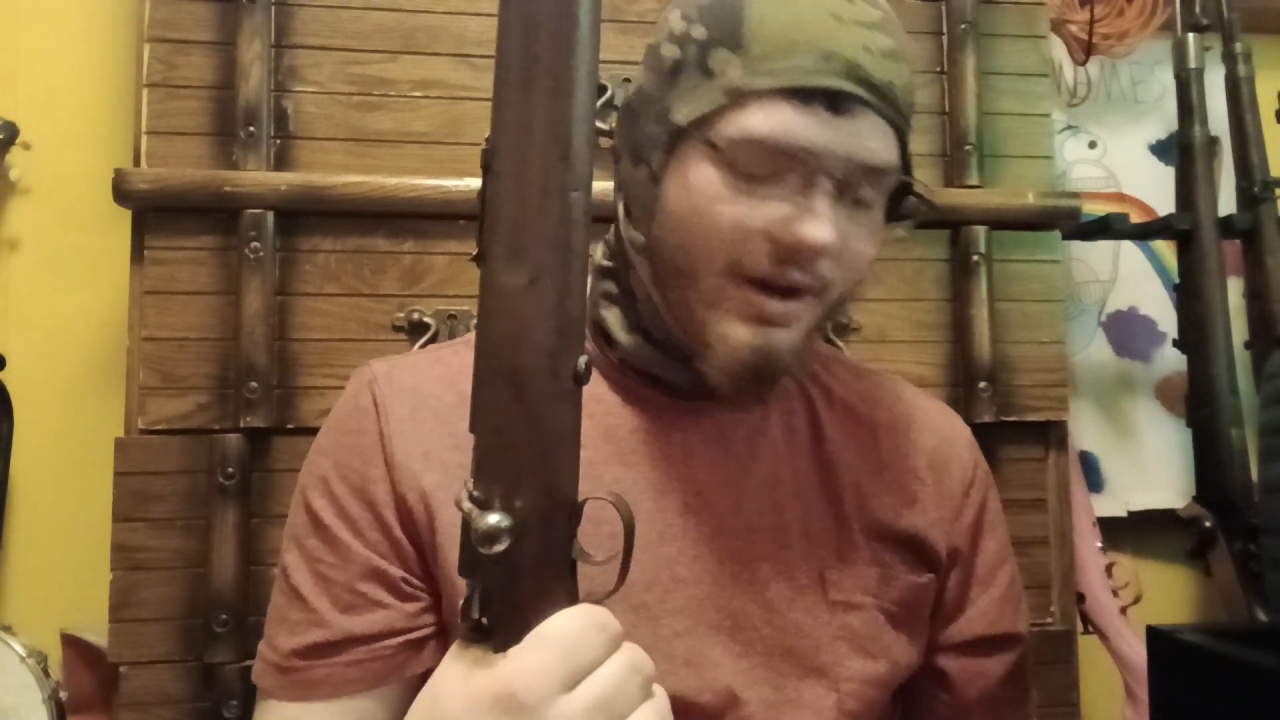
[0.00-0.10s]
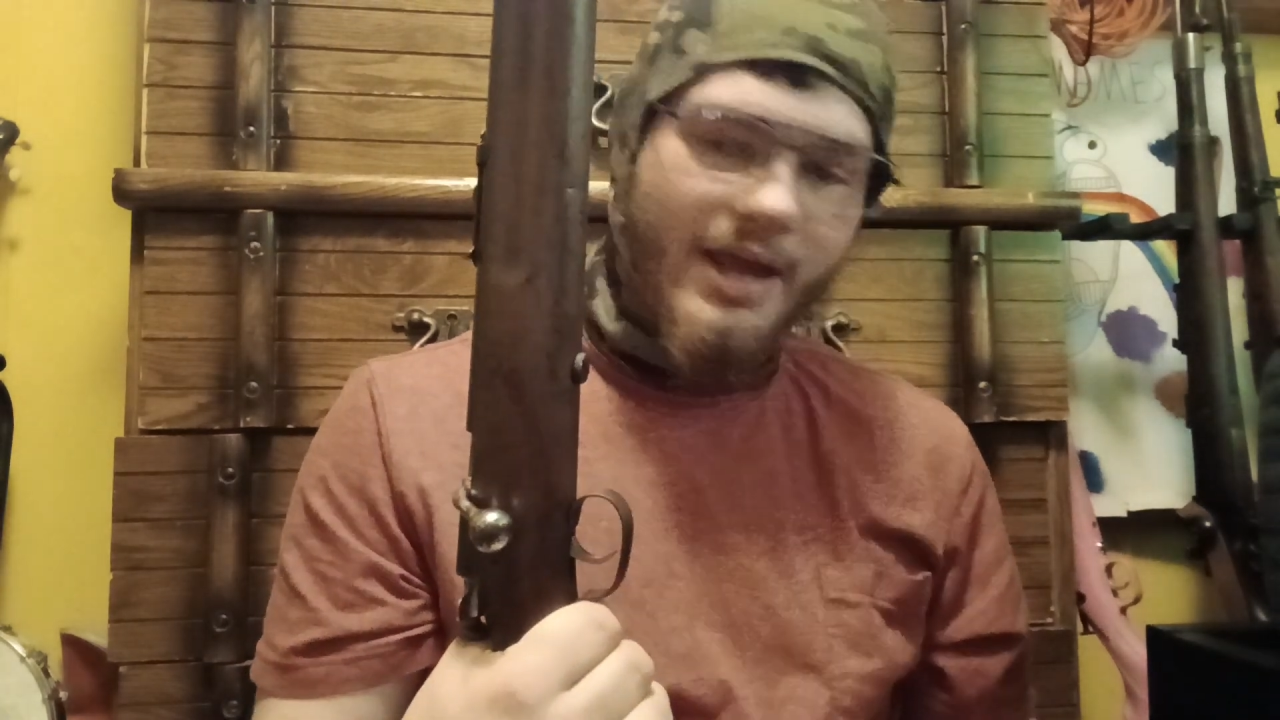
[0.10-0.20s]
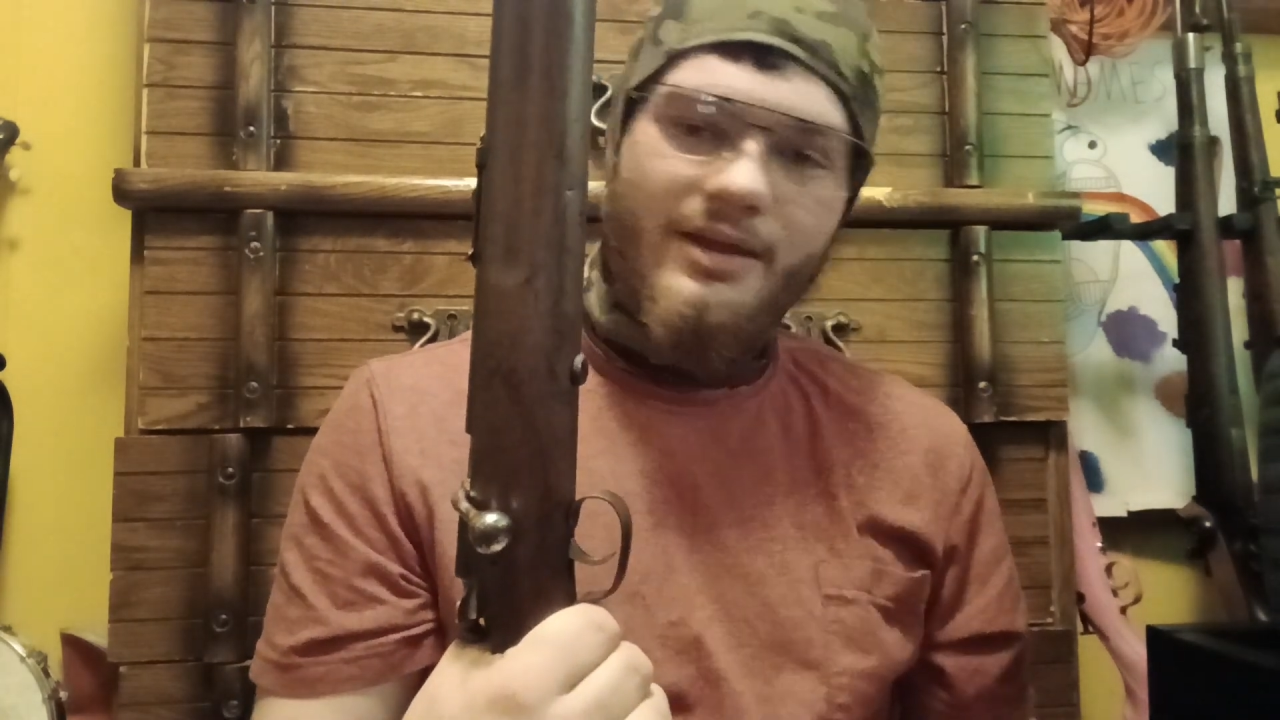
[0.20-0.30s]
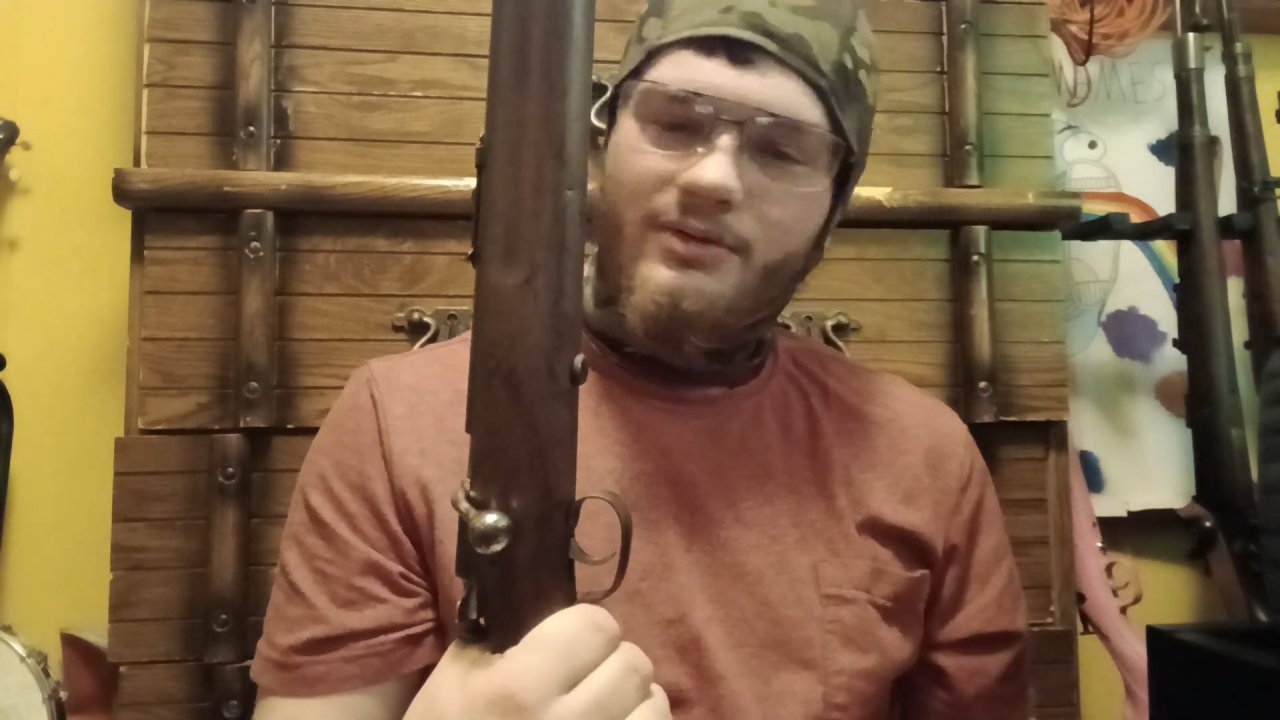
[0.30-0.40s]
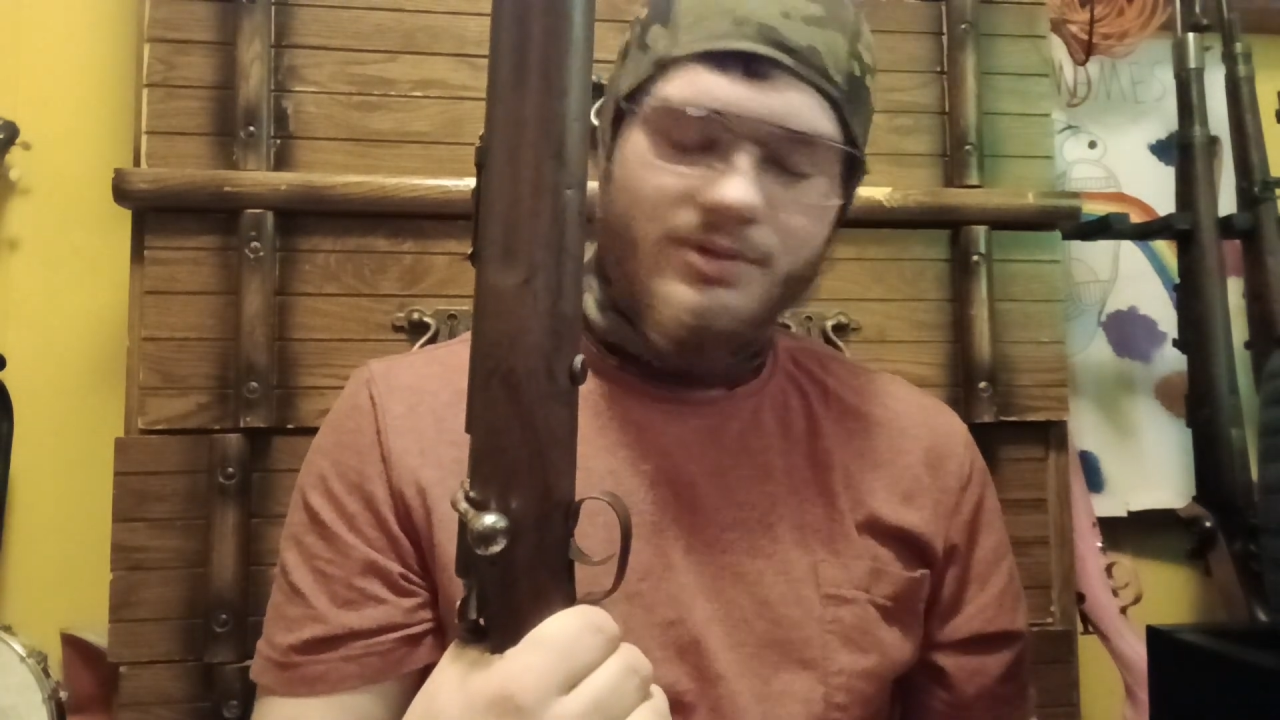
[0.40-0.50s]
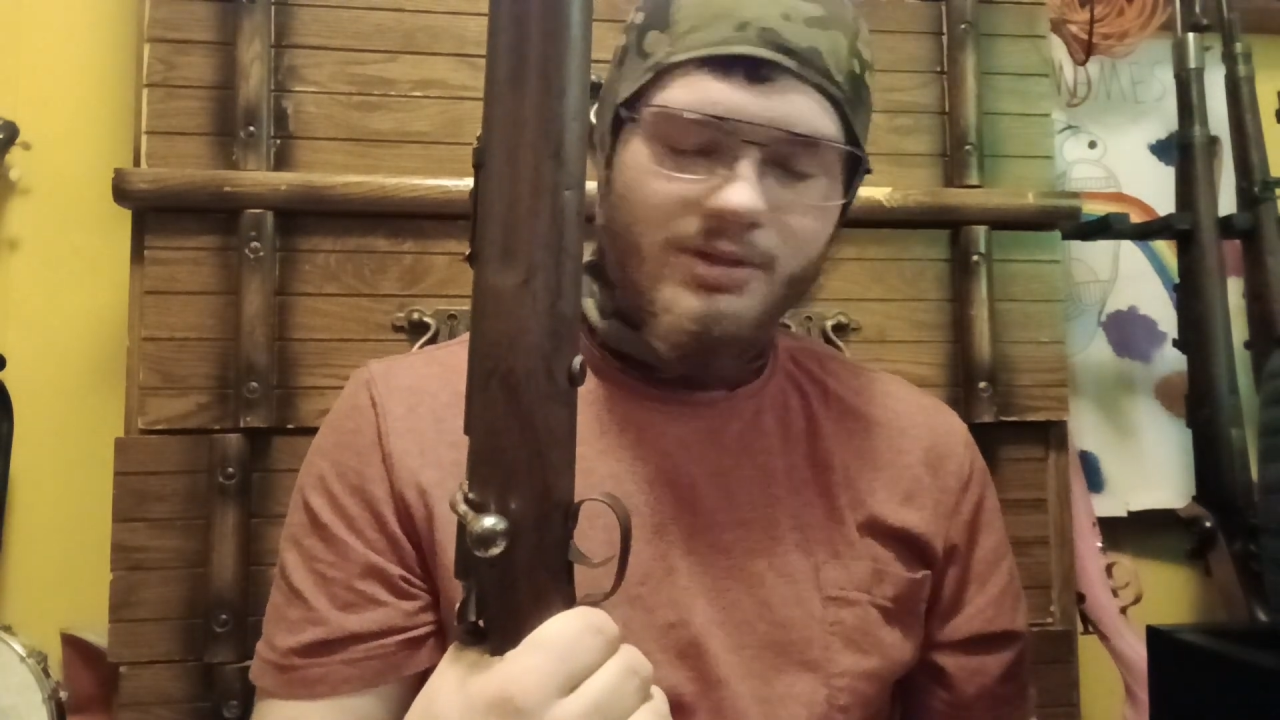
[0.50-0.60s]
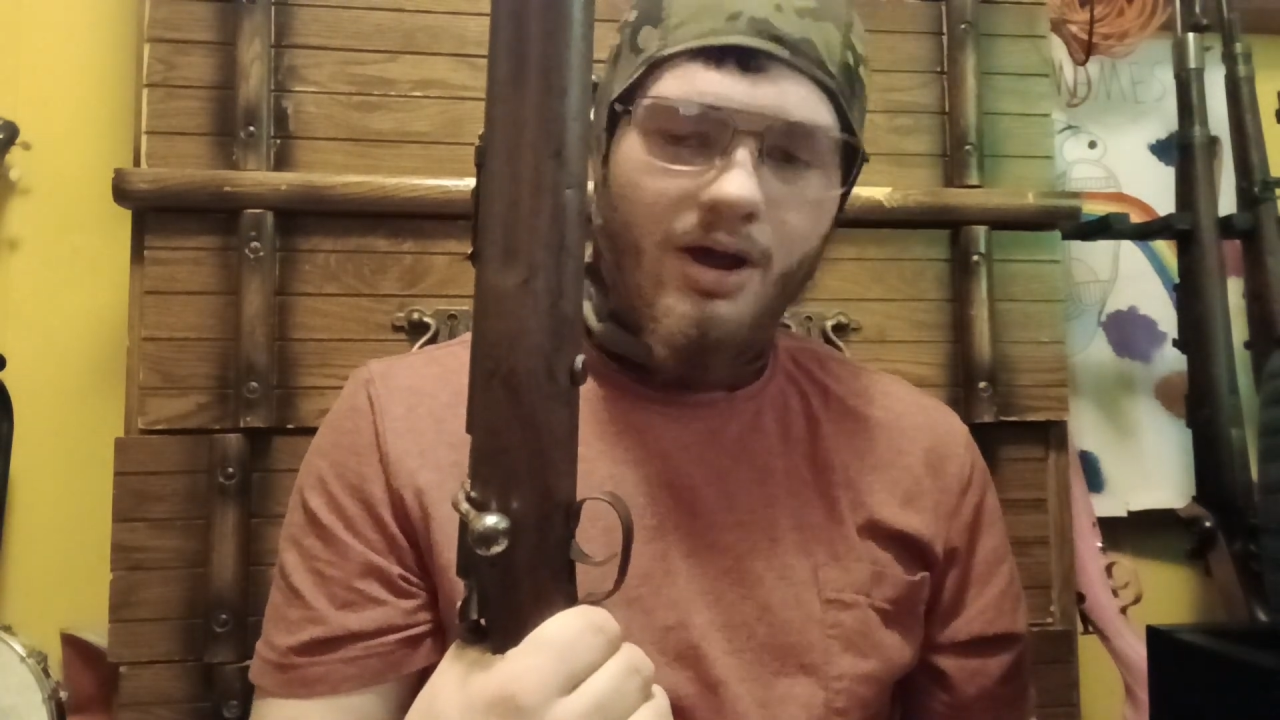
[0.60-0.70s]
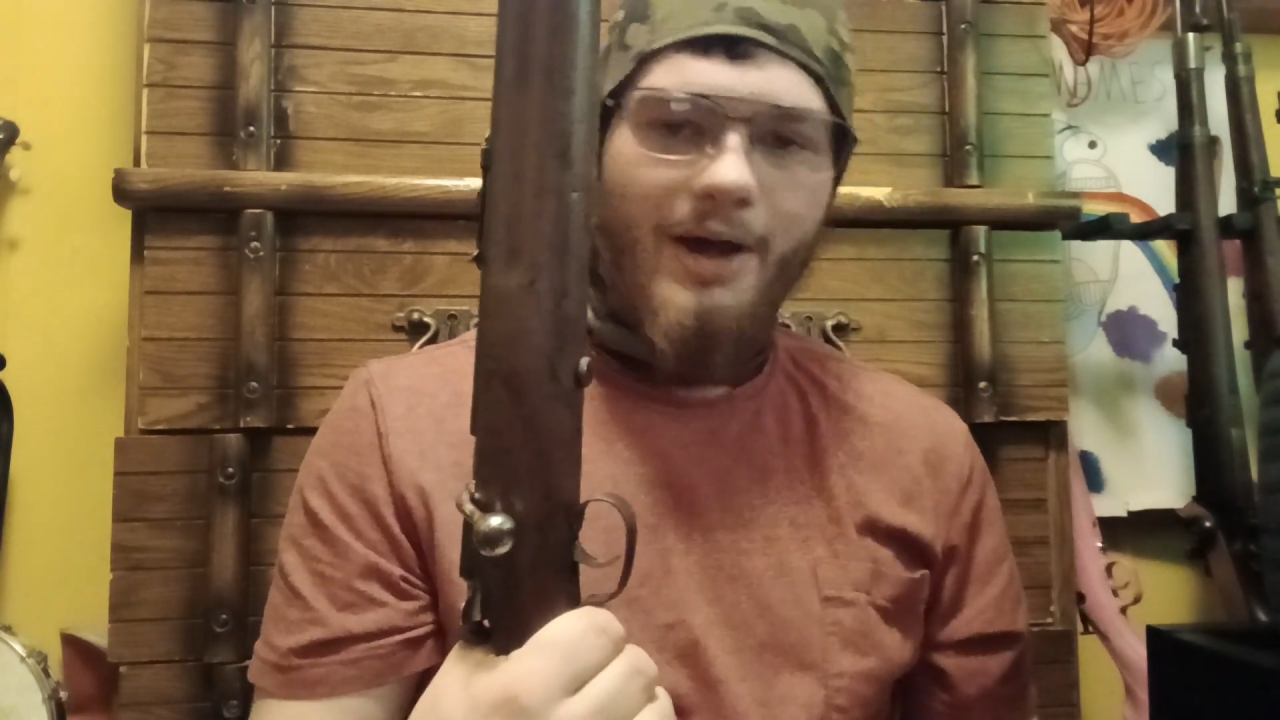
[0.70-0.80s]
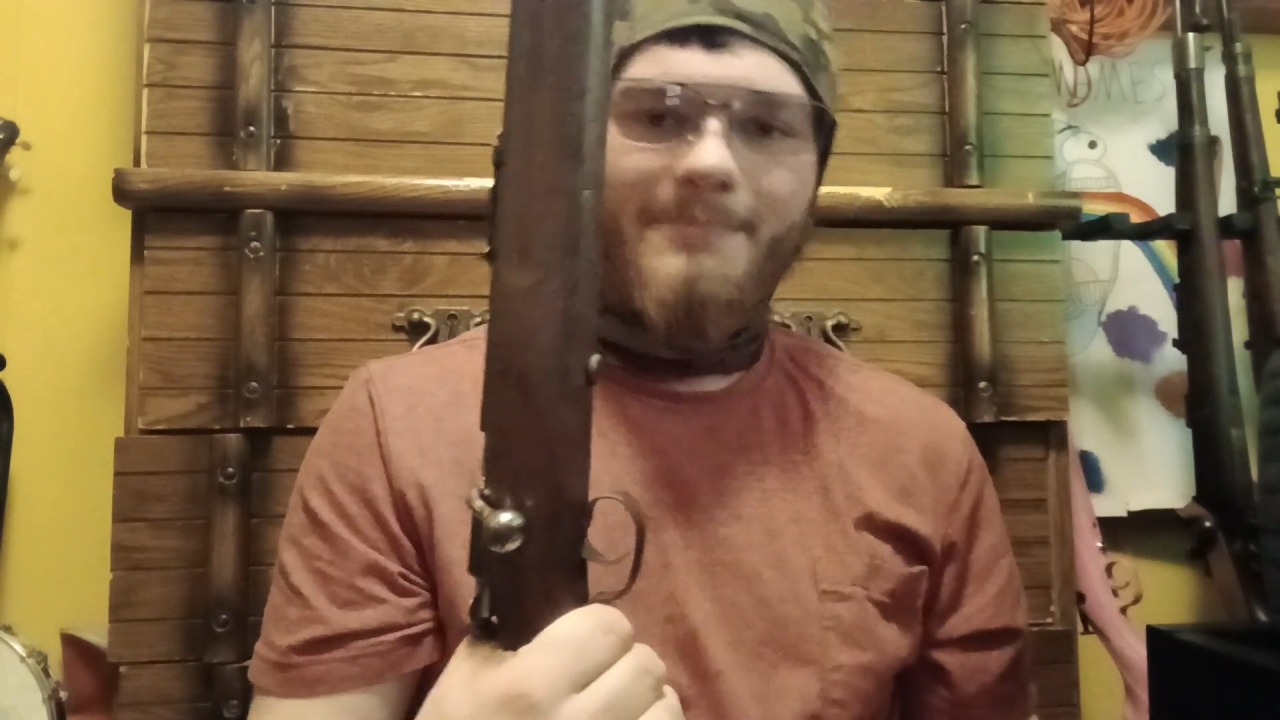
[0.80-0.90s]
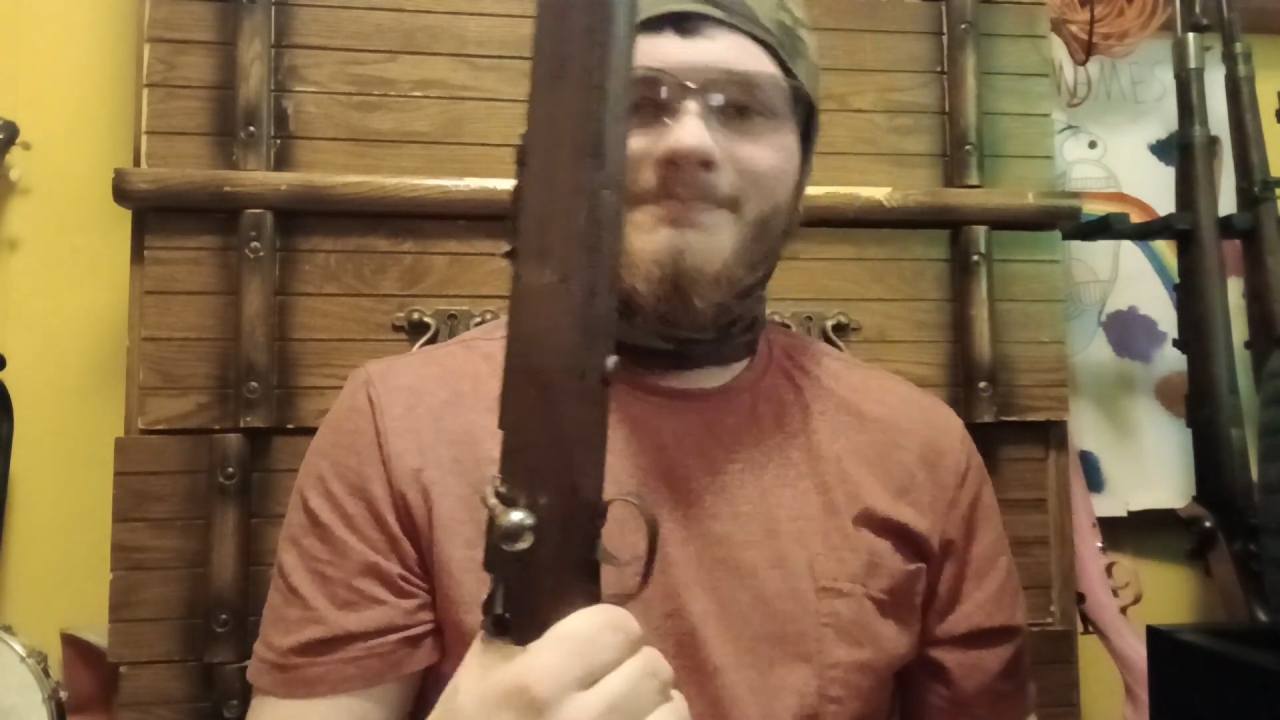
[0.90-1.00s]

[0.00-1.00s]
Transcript: day. It was not.